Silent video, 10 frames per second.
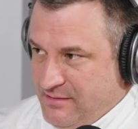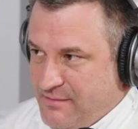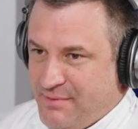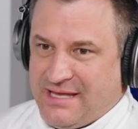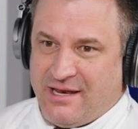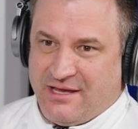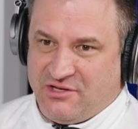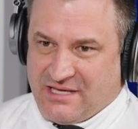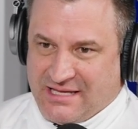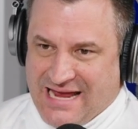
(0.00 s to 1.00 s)
Yeah. But then, like you
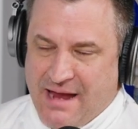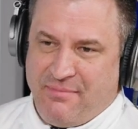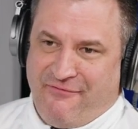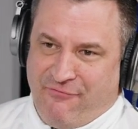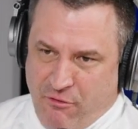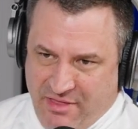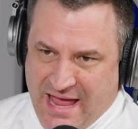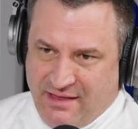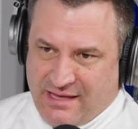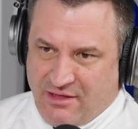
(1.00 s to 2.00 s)
said, the game before
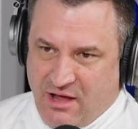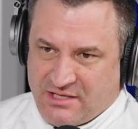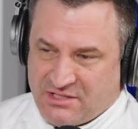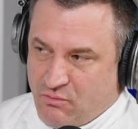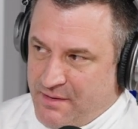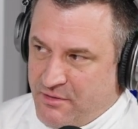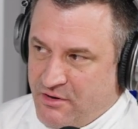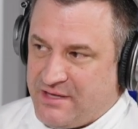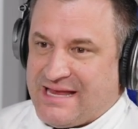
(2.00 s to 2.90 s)
that, they lost to Whitmer.